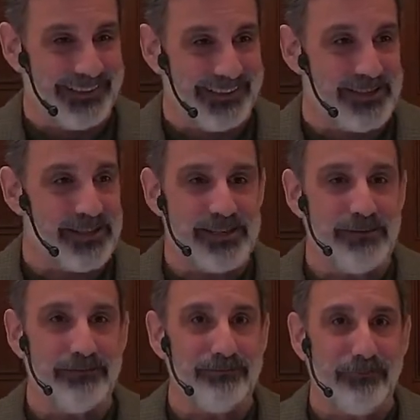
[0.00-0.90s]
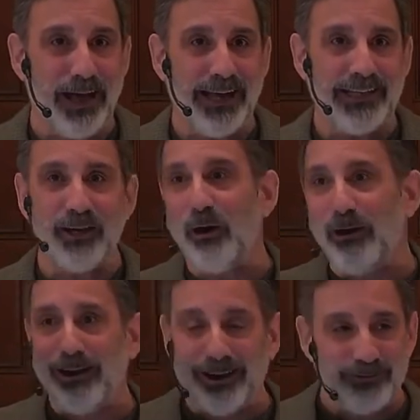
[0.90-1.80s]
This isn't my
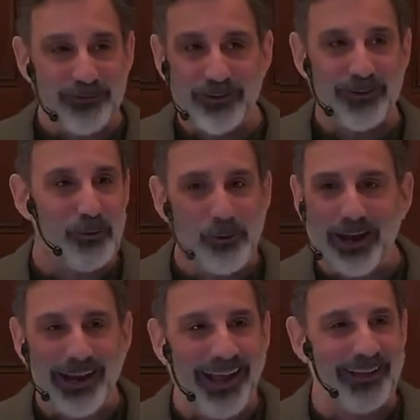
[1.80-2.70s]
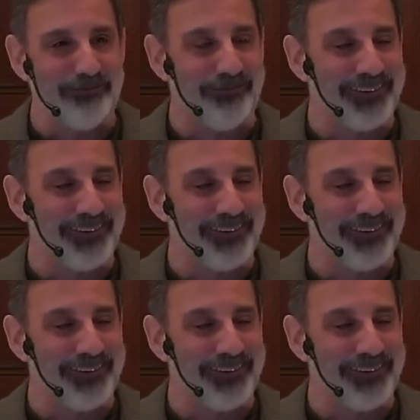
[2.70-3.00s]
card for who I am.